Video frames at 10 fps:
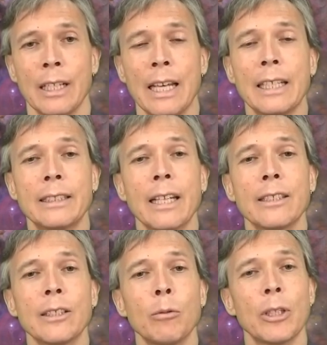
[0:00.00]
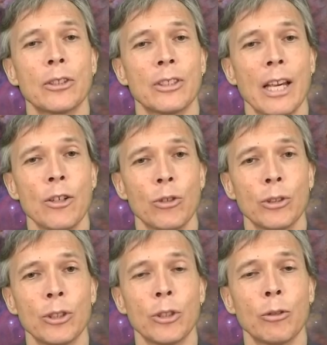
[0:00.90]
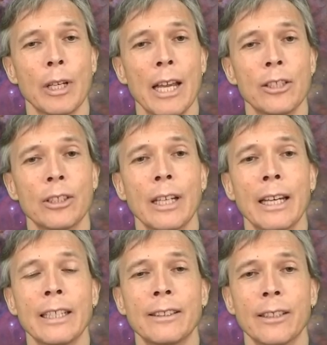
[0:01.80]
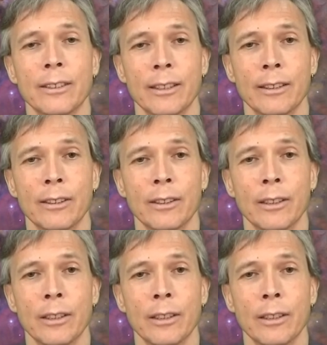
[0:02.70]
It says that central to creation and existence.